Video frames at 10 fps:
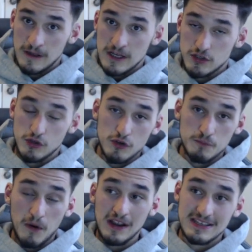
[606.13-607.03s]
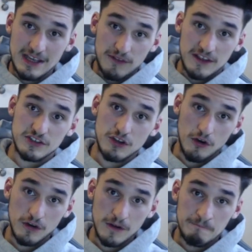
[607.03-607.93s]
So you buy and sell that
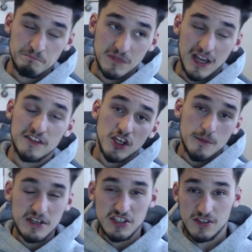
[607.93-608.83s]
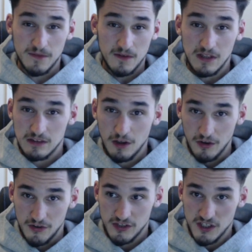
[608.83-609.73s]
stock, and the commissions are
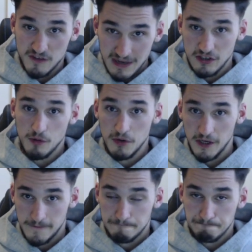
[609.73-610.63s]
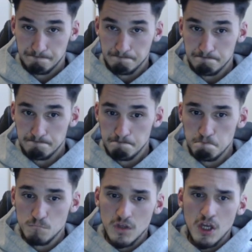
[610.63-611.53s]
$15. You've made no money.
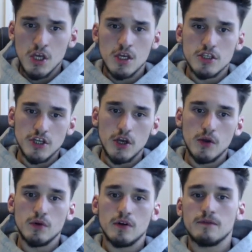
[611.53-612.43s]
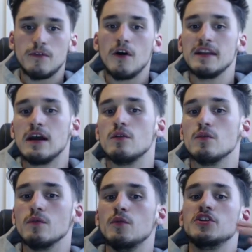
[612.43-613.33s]
So find out
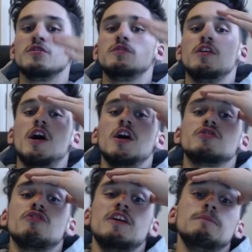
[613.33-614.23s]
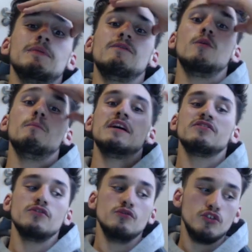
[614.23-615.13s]
which trading platform best
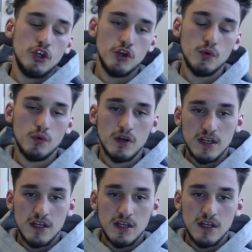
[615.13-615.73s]
suits you.